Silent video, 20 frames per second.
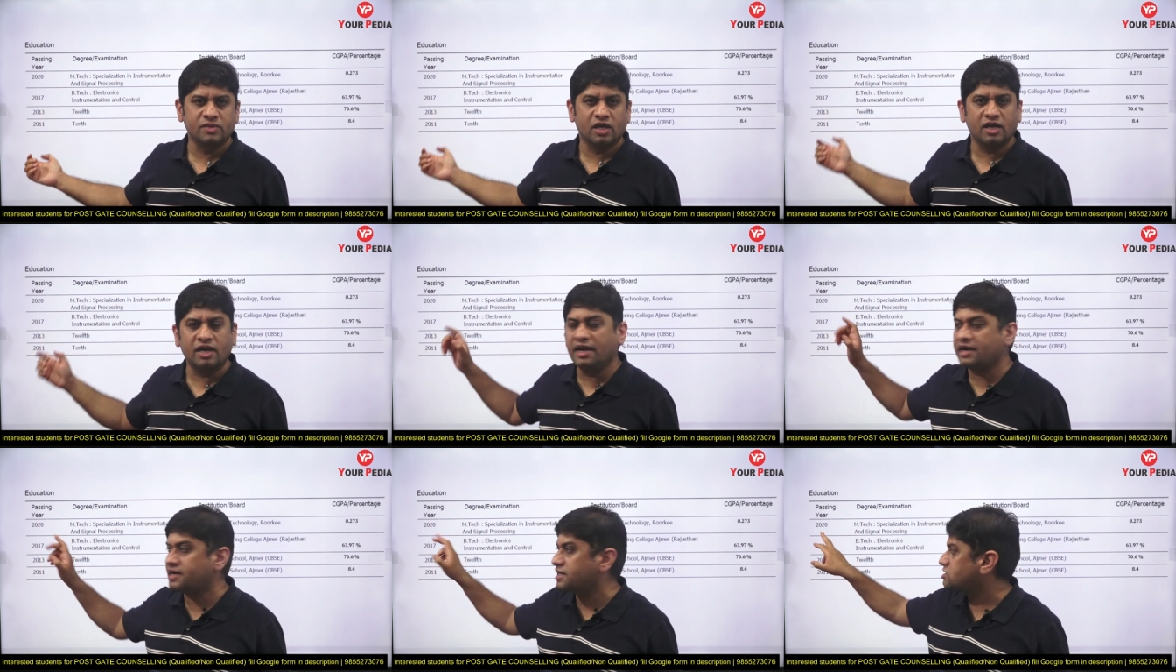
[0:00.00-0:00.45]

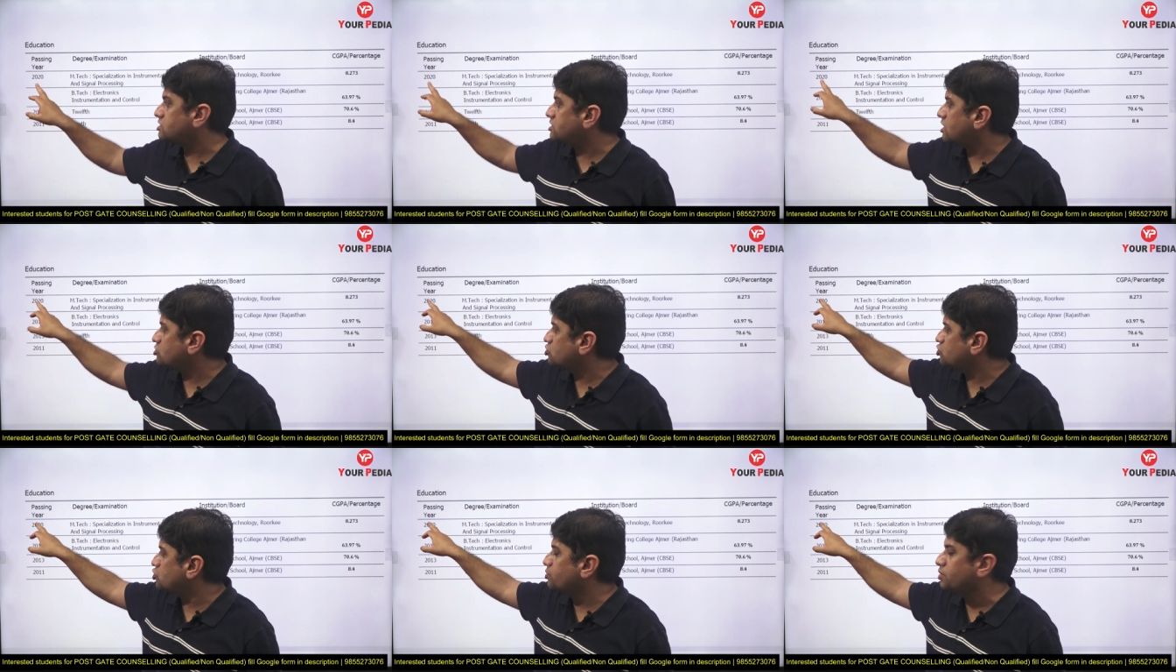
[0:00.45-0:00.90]
Latest
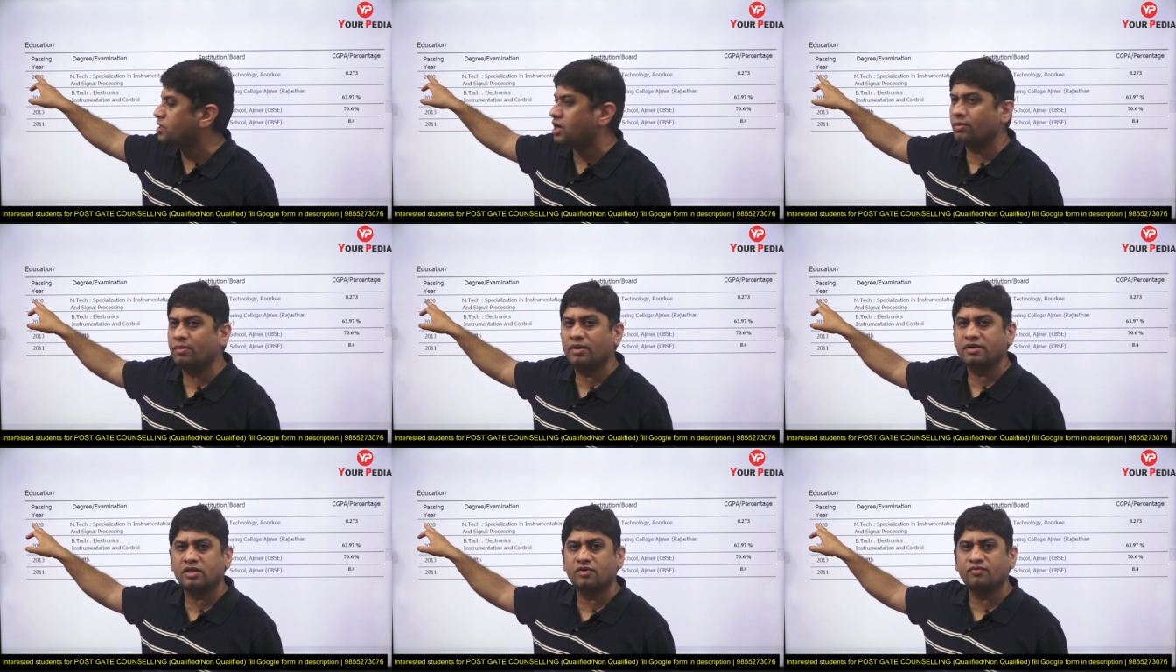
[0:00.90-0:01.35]
should
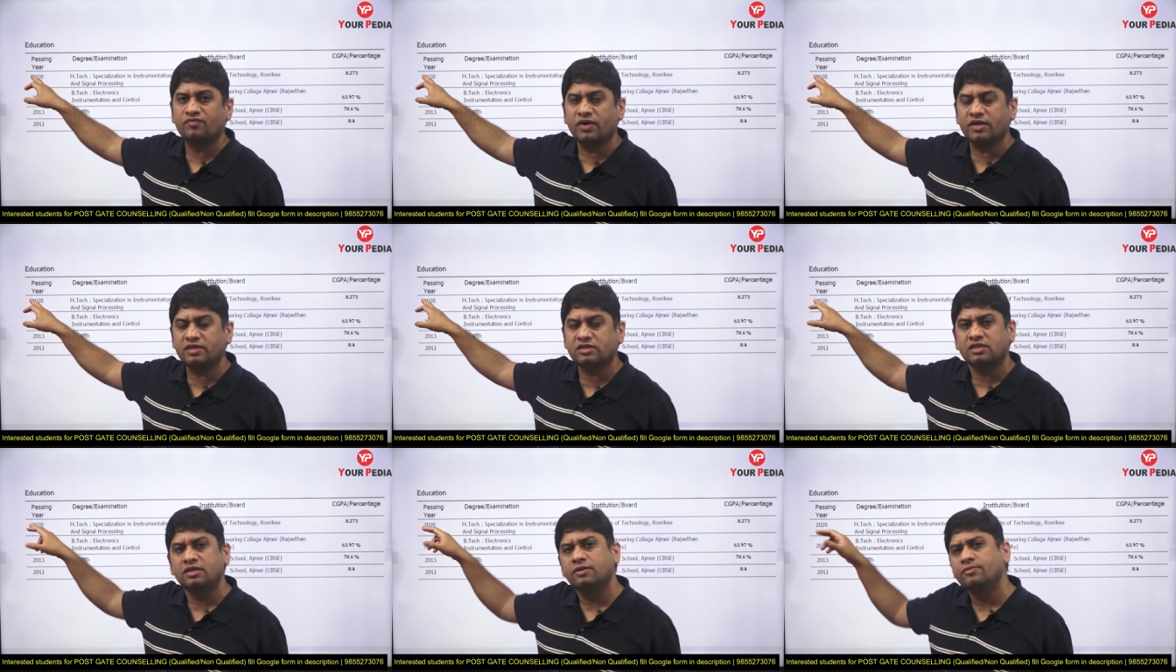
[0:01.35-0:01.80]
become at the
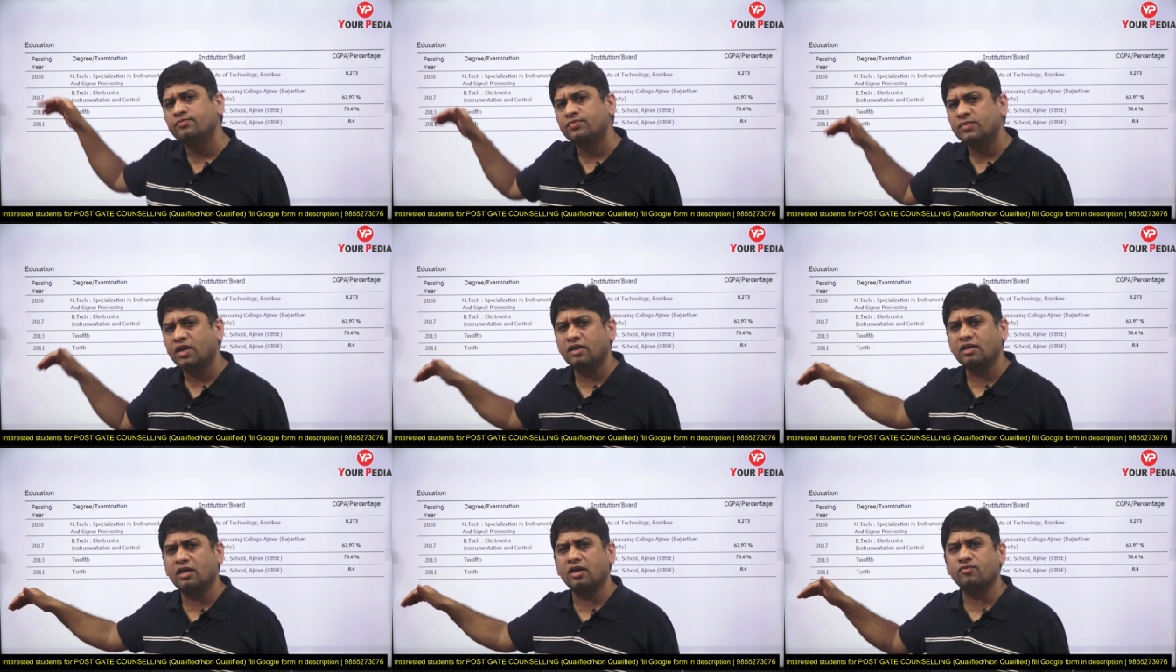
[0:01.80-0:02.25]
first
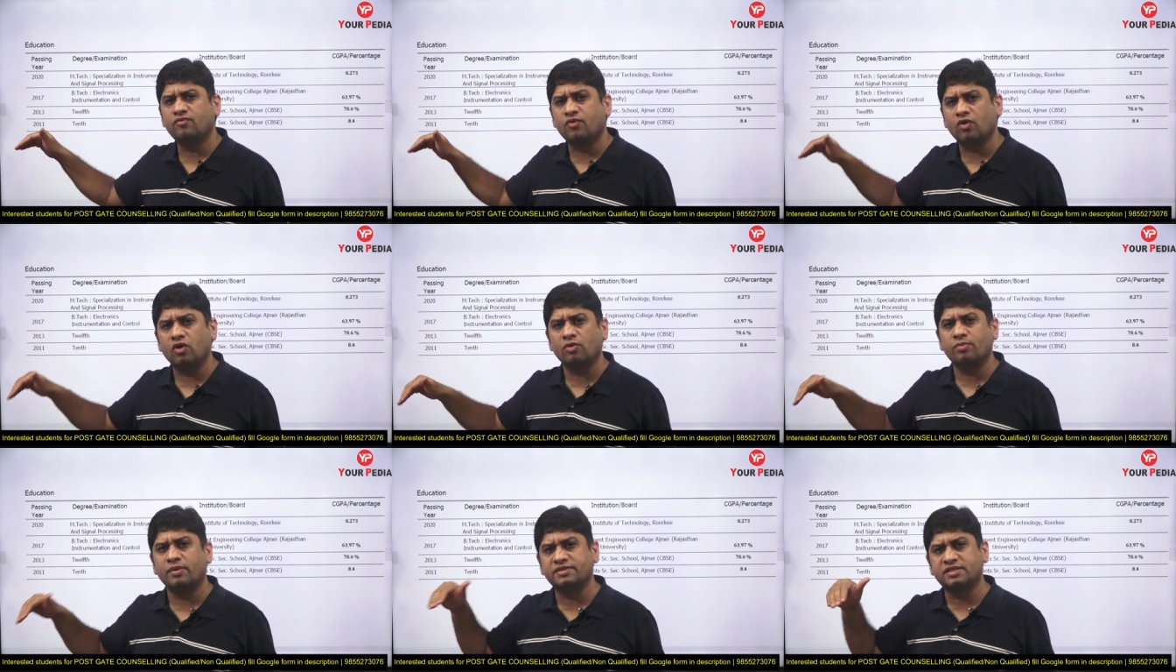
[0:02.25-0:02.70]
and then
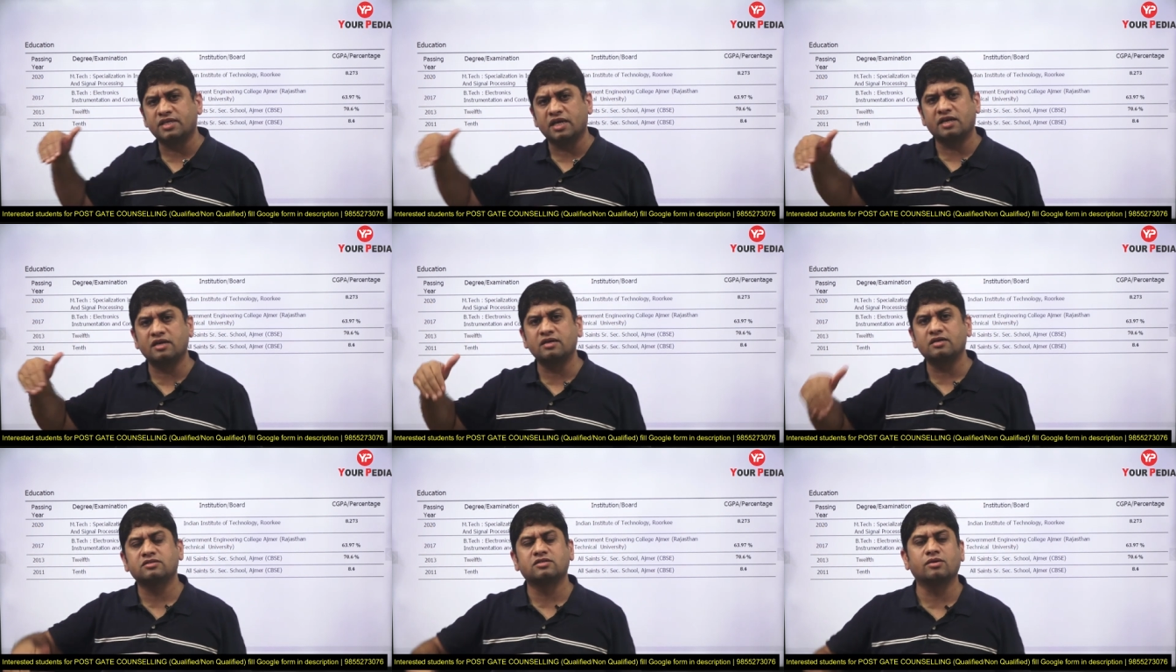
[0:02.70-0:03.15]
followed by
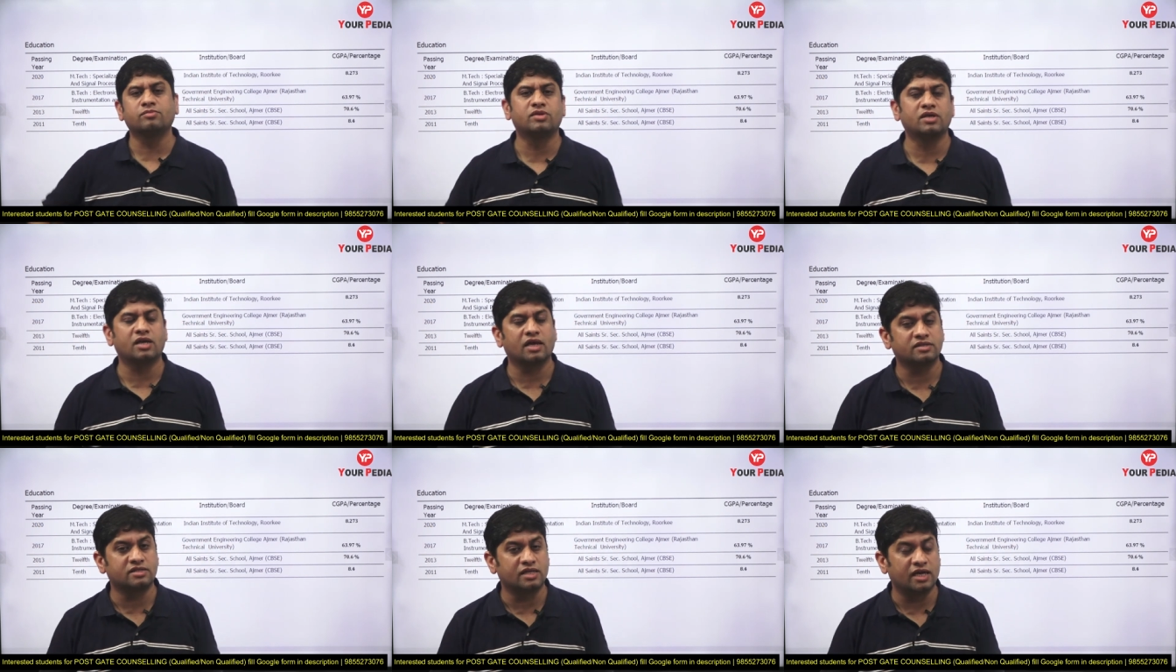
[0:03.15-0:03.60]
second,
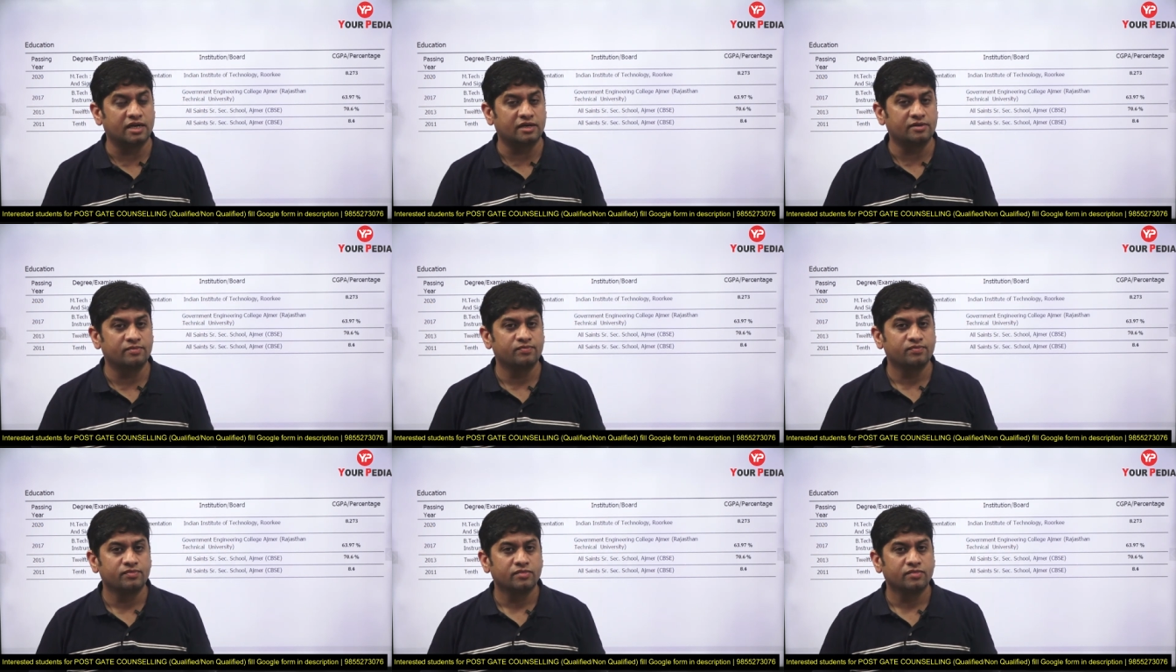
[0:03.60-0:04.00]
something like that.